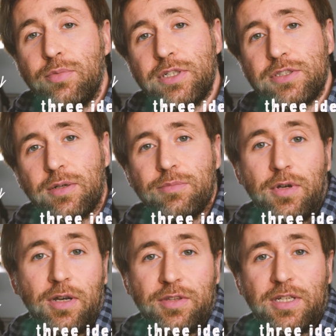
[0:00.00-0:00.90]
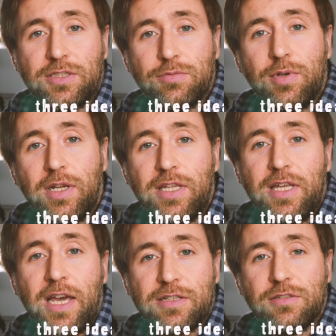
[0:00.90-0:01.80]
which I think is a really
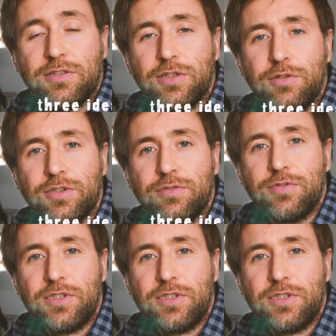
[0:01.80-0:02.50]
excellent solution for